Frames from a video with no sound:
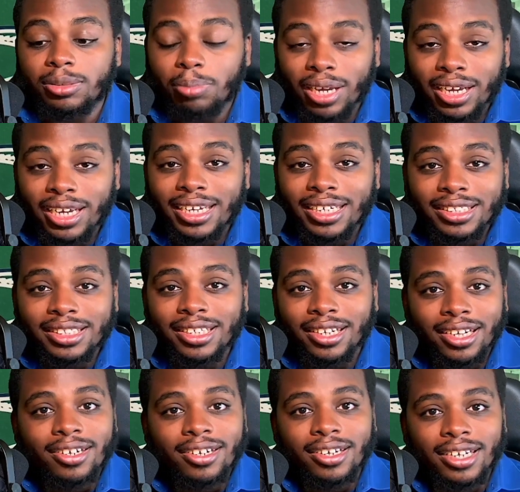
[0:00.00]
but he's
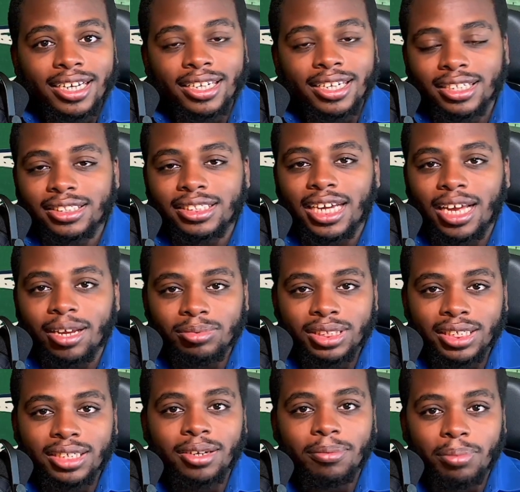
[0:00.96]
literally in the top
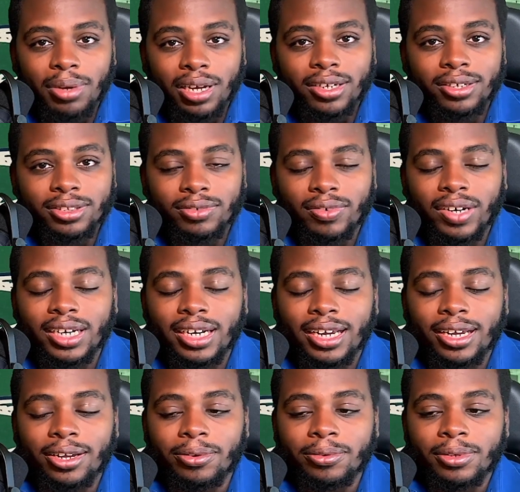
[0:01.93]
10 of punters right
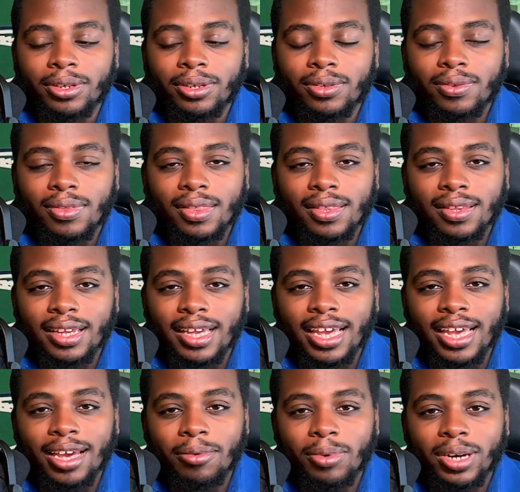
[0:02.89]
now,
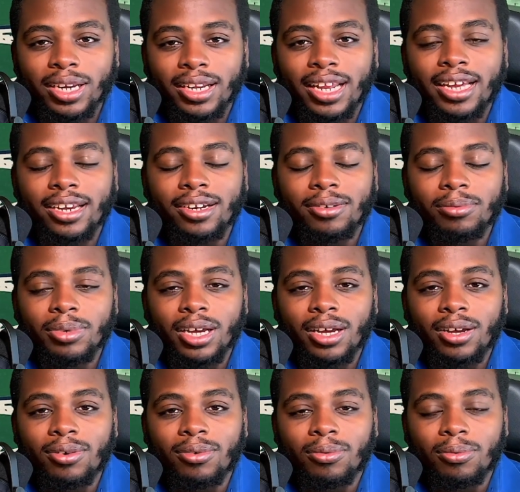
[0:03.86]
and we're letting him
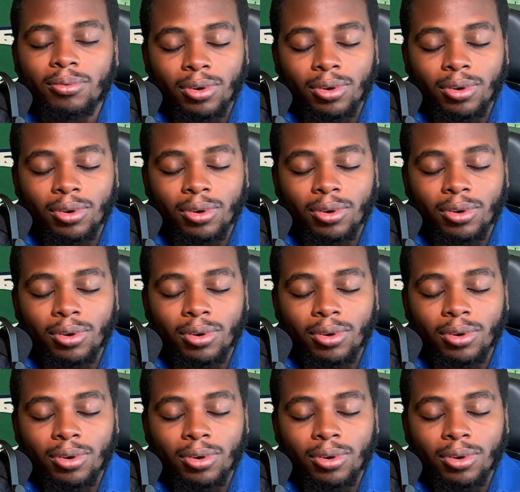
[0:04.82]
go.